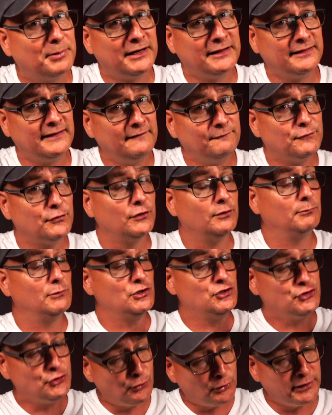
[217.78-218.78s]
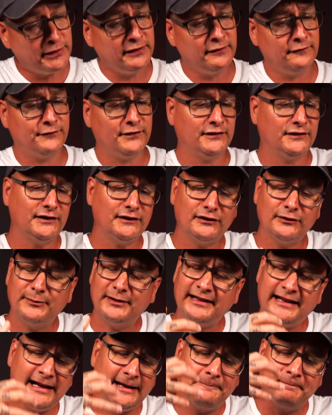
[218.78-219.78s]
But I think for the majority of us, this can be
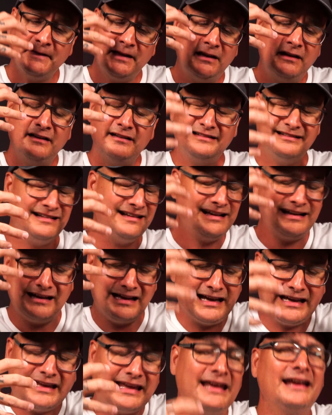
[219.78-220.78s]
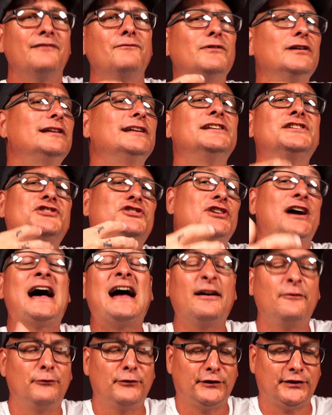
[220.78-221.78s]
like, I can't really
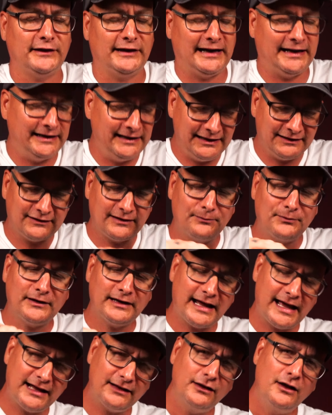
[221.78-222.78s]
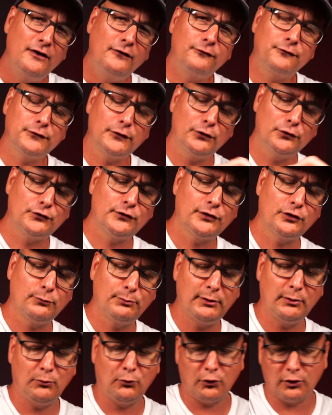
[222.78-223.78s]
jive with it. I need something that flows a little
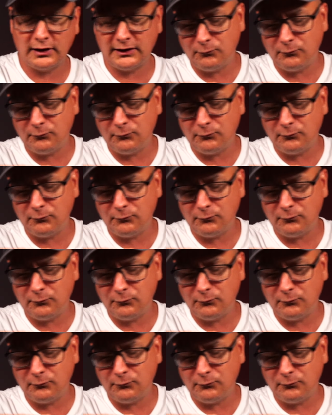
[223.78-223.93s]
bit more.